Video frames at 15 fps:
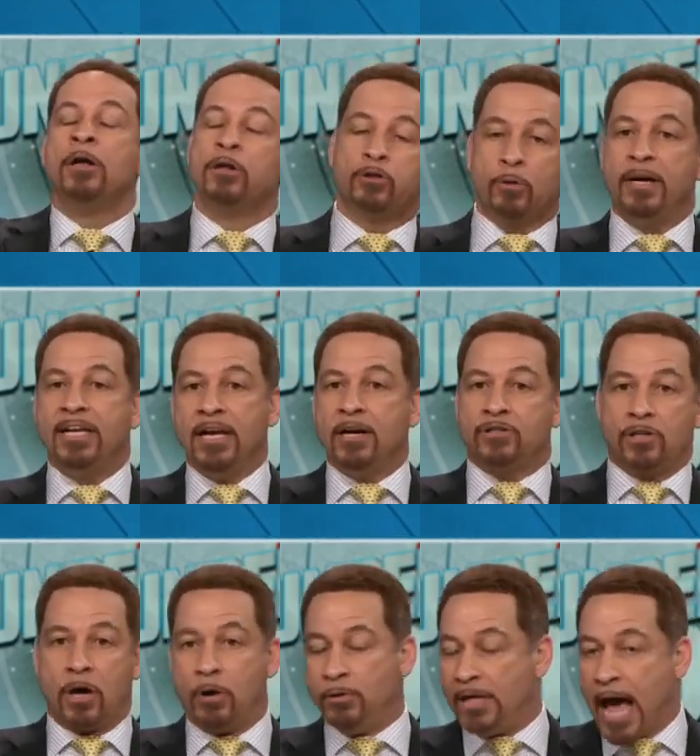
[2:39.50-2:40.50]
three years
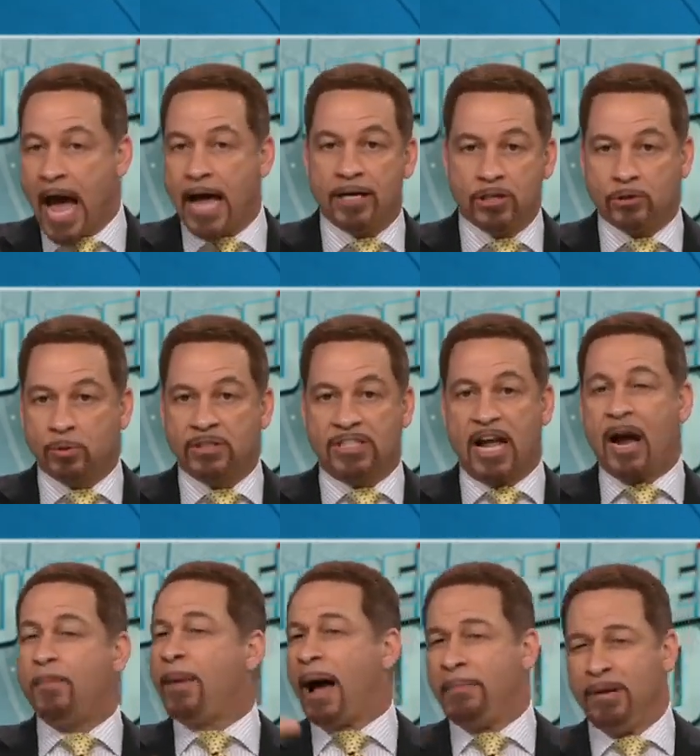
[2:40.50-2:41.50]
ago. Giannis was there,
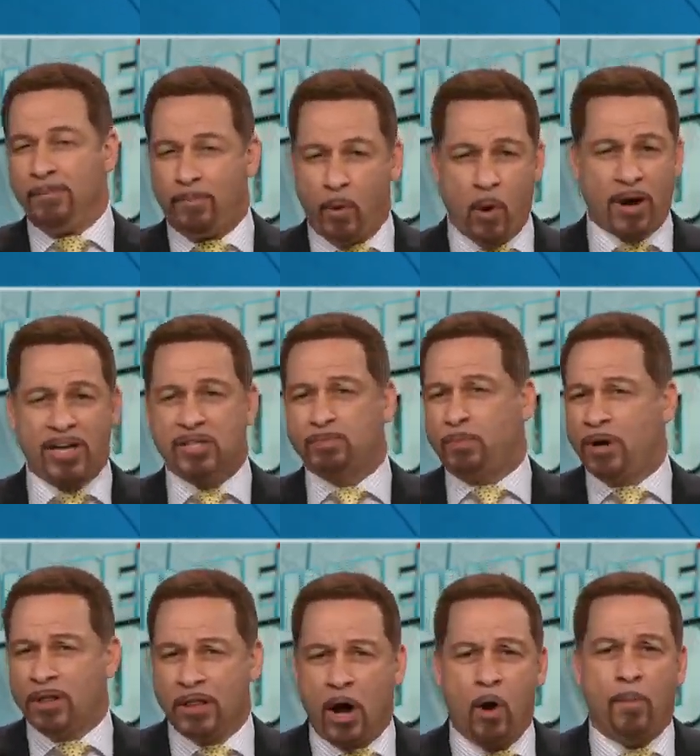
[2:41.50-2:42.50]
Bobby Portis, Brook
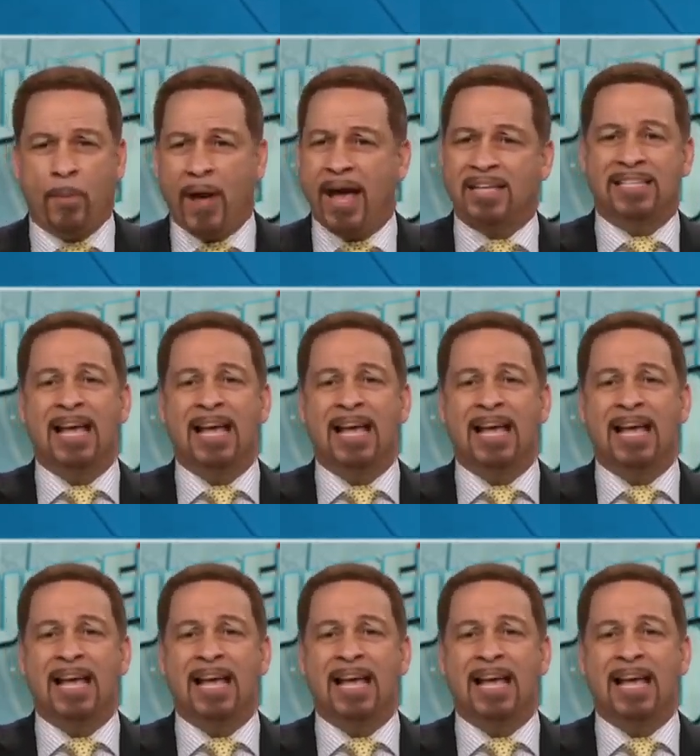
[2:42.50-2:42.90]
Lopez,